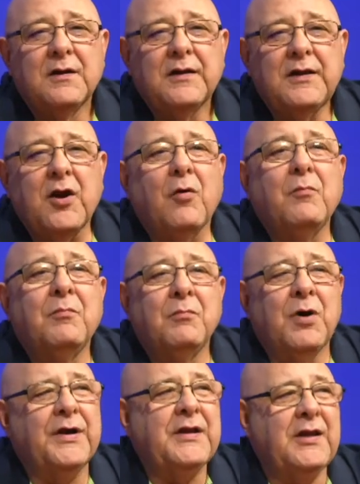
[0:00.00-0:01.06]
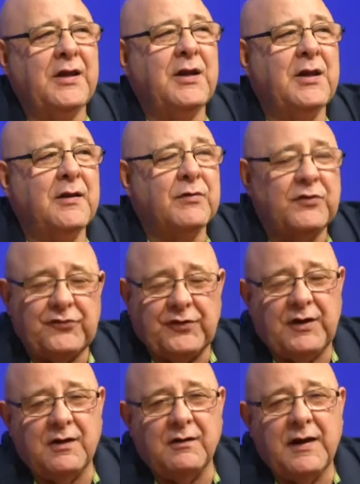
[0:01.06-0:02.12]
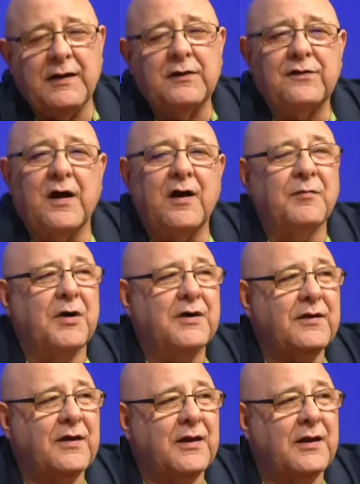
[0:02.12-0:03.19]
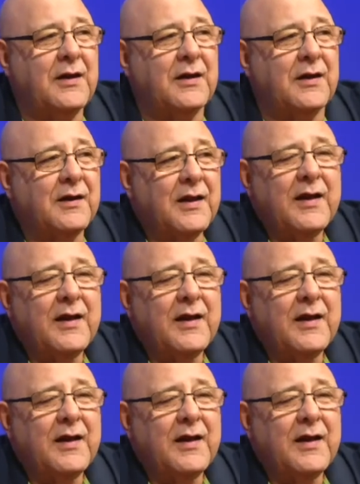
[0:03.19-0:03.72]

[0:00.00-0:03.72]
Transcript: you know, money eating machine, and it's our money they're eating.